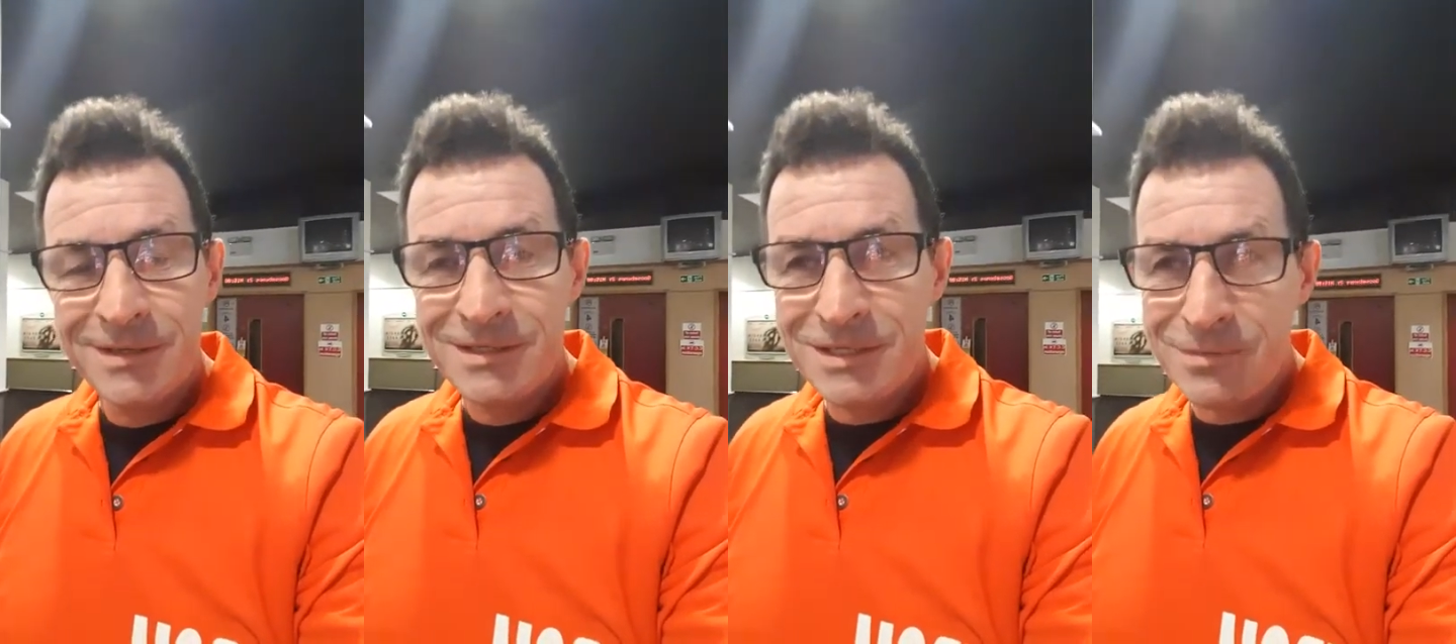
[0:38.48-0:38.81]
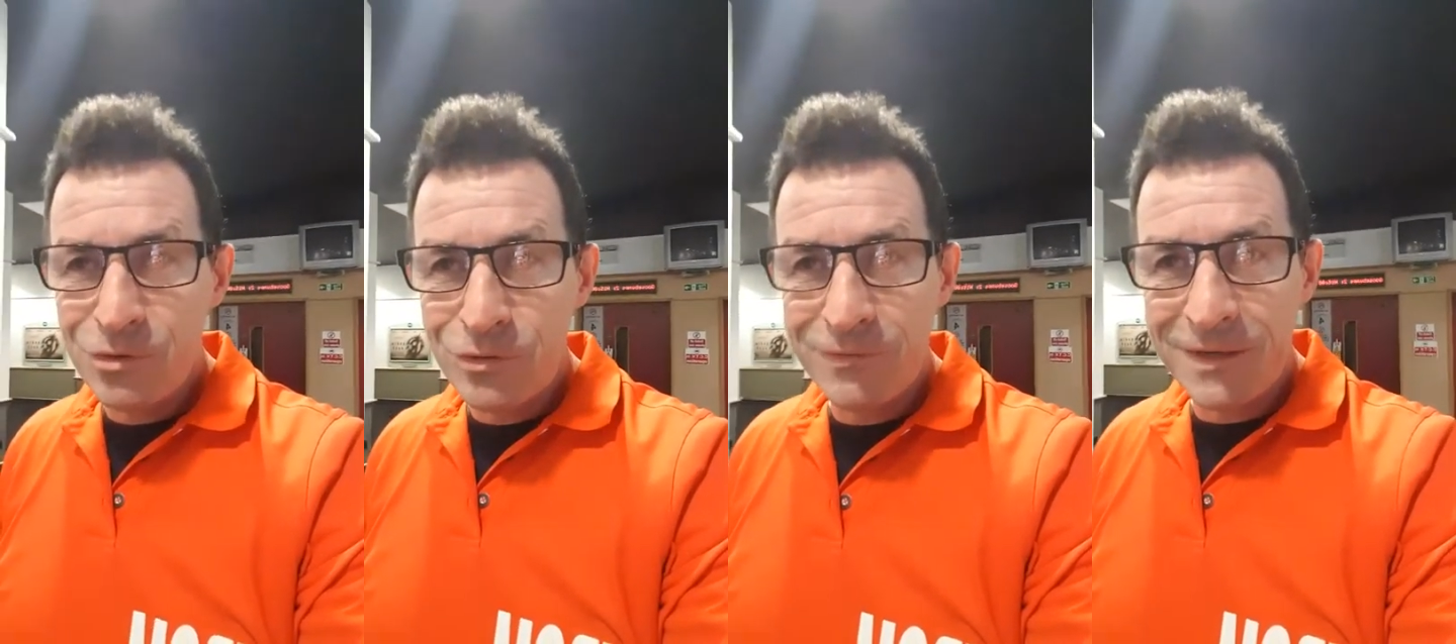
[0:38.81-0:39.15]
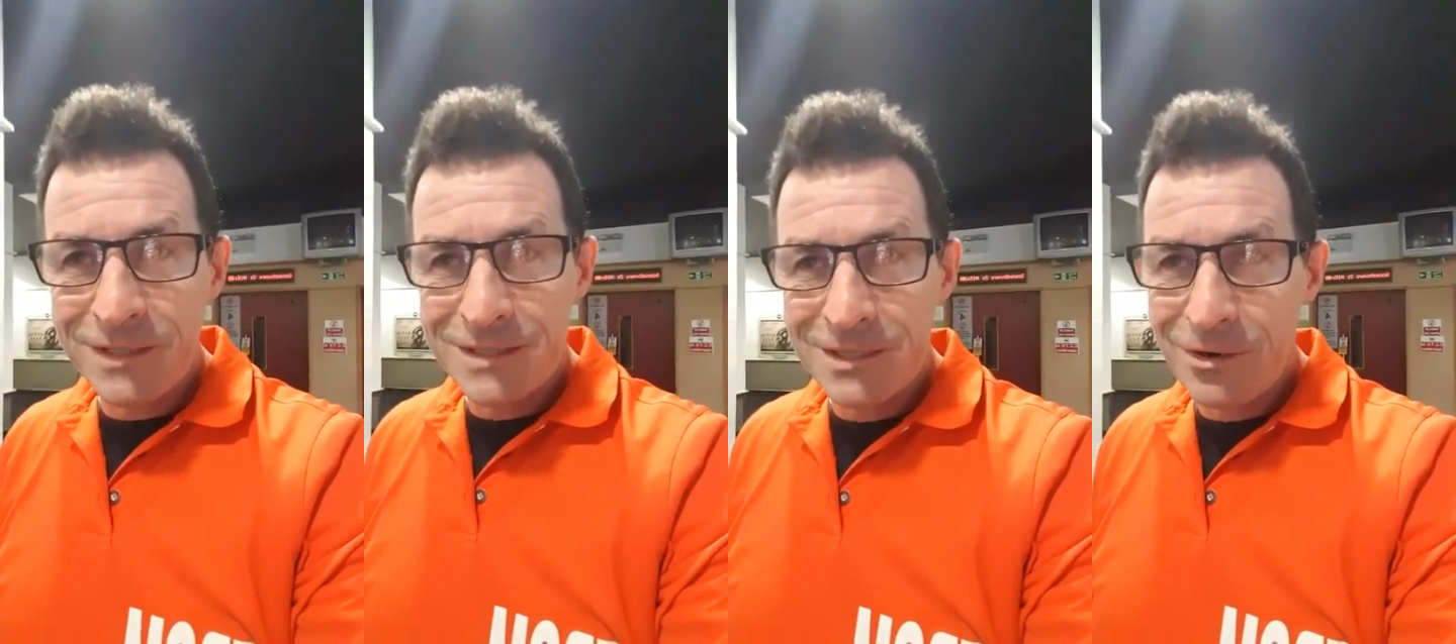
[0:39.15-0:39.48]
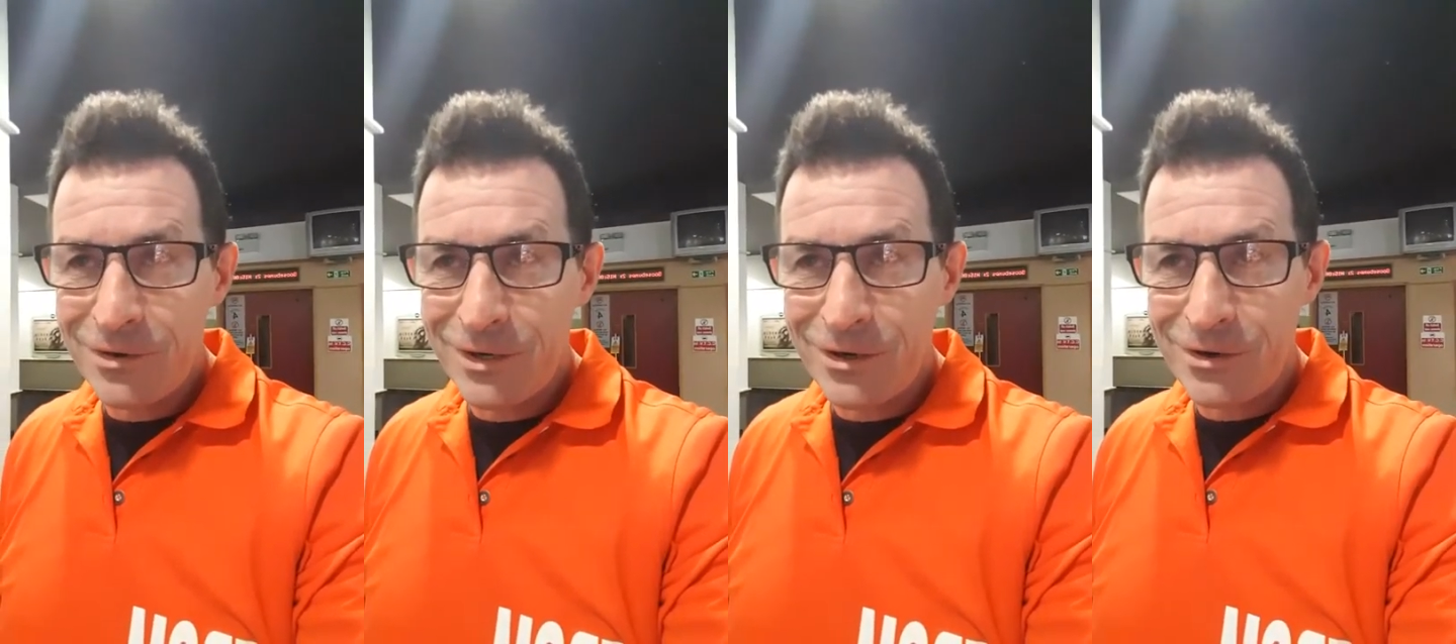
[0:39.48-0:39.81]
to the movies,
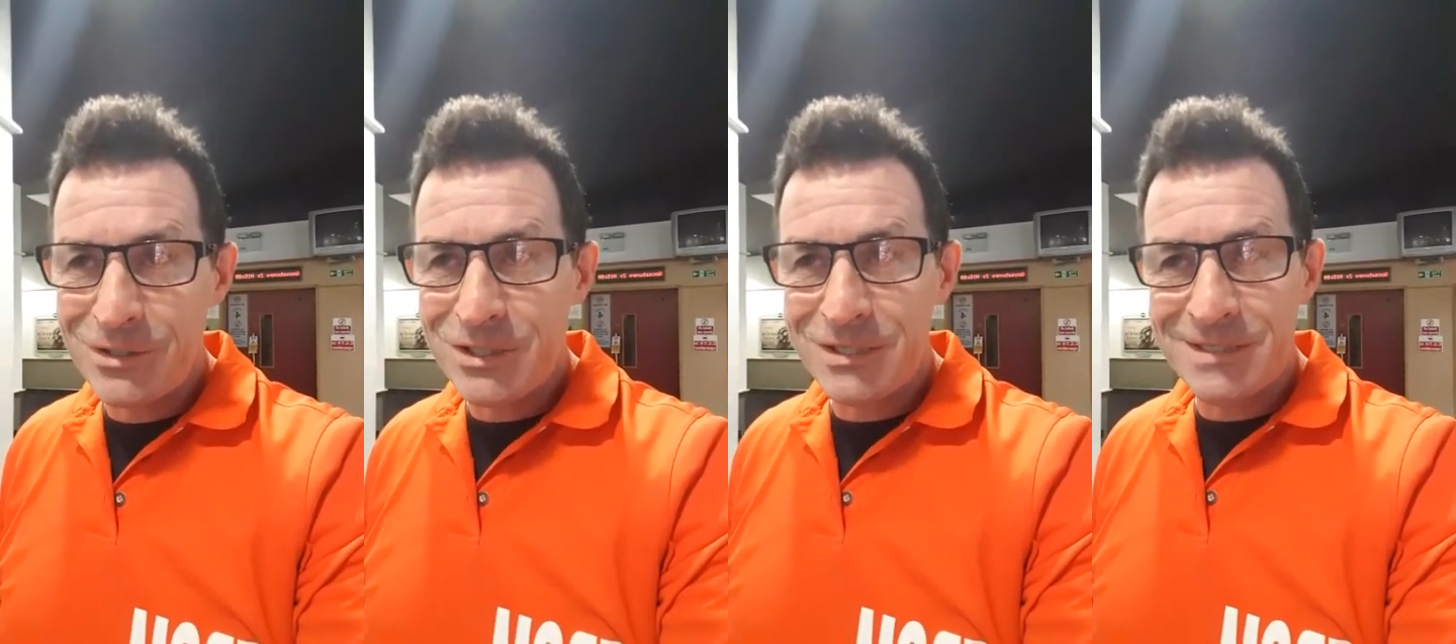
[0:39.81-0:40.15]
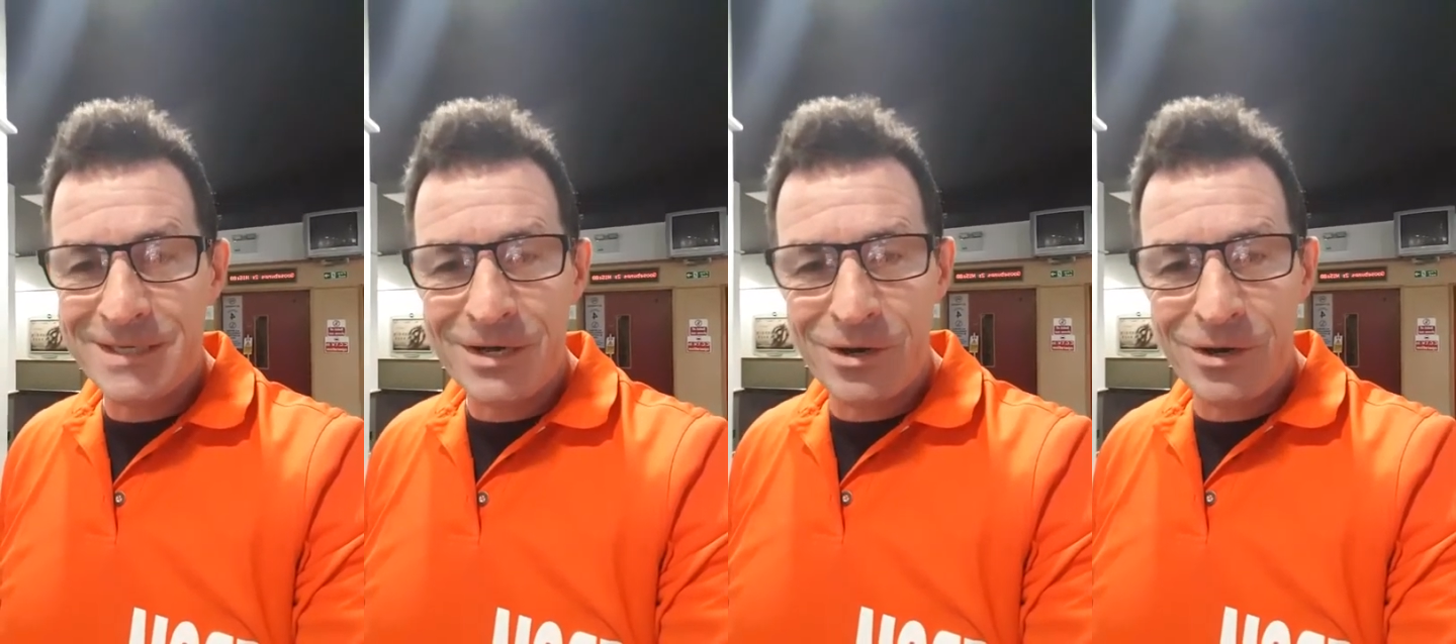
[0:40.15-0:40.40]
or encouraging it to